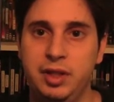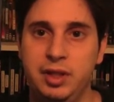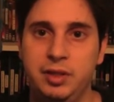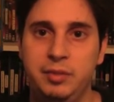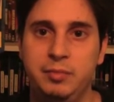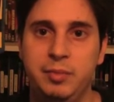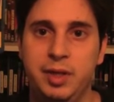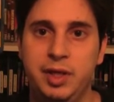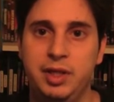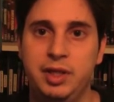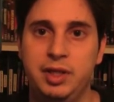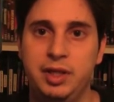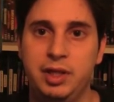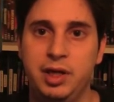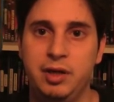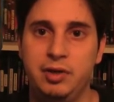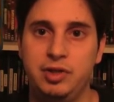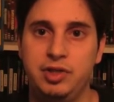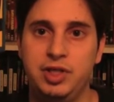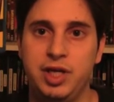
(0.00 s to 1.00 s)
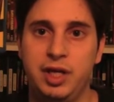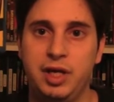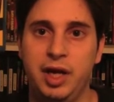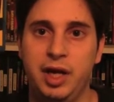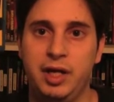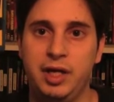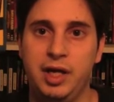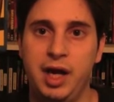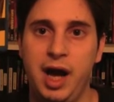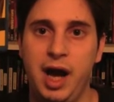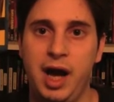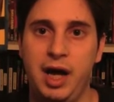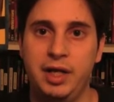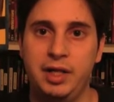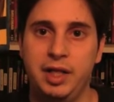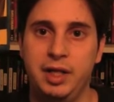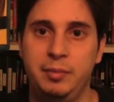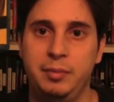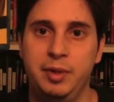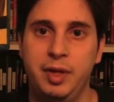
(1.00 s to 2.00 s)
you know, like
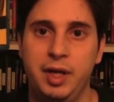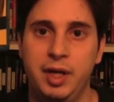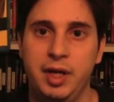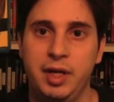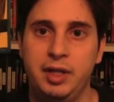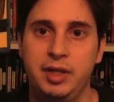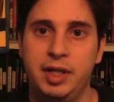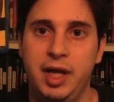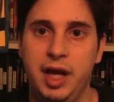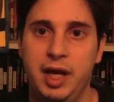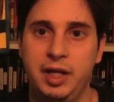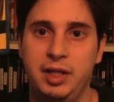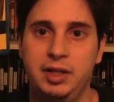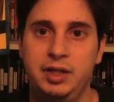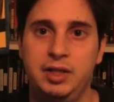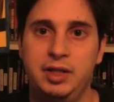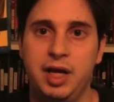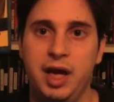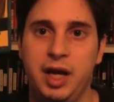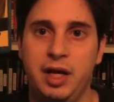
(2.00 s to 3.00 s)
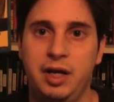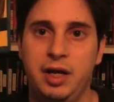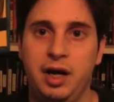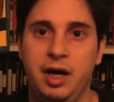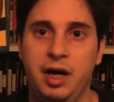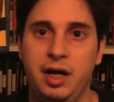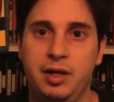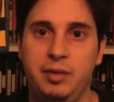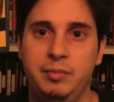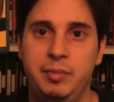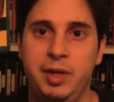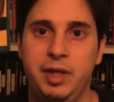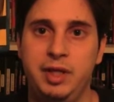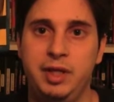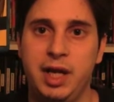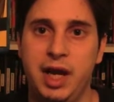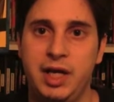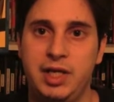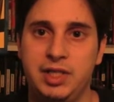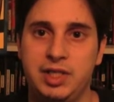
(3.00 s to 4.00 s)
guy that big,
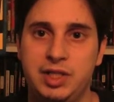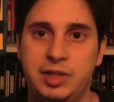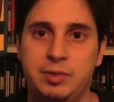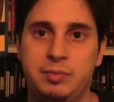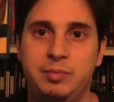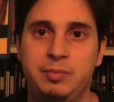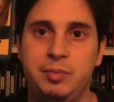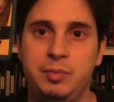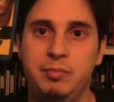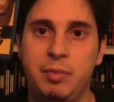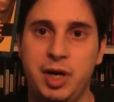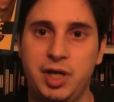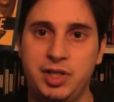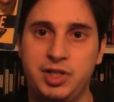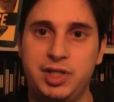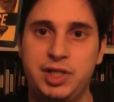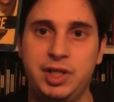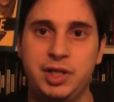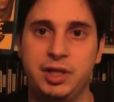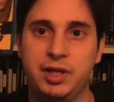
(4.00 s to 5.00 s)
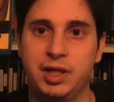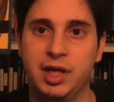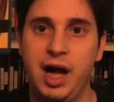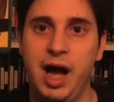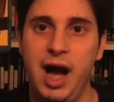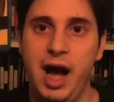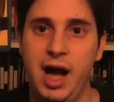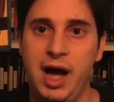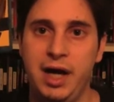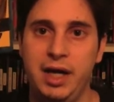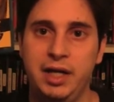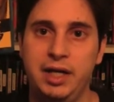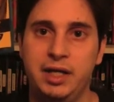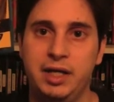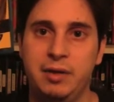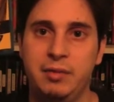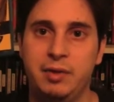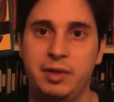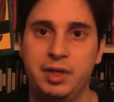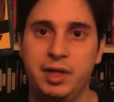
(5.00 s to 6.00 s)
nice, muscular guy and
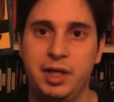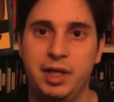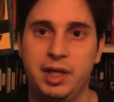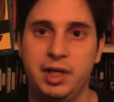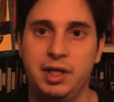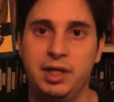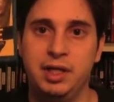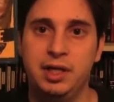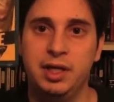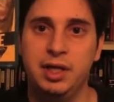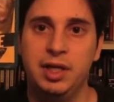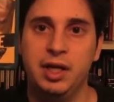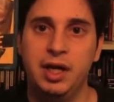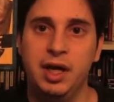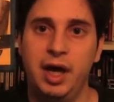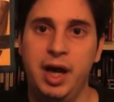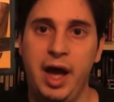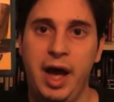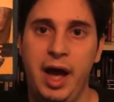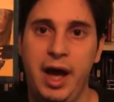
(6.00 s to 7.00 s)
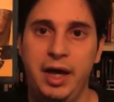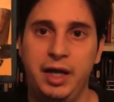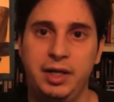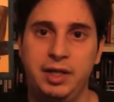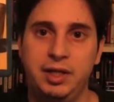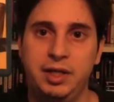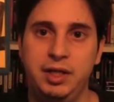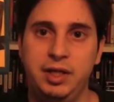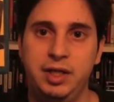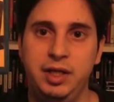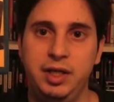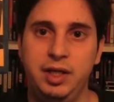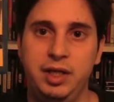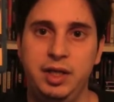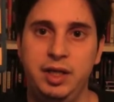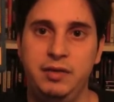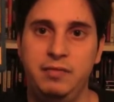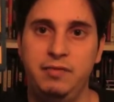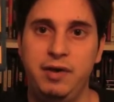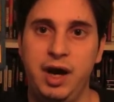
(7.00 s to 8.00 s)
everything. And he
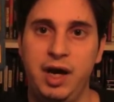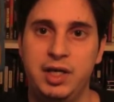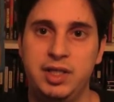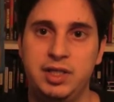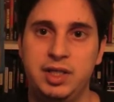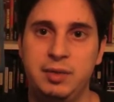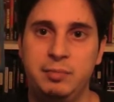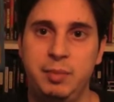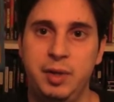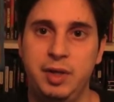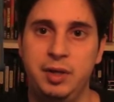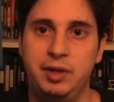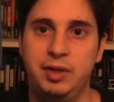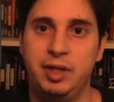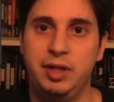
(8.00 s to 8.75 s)
finds, but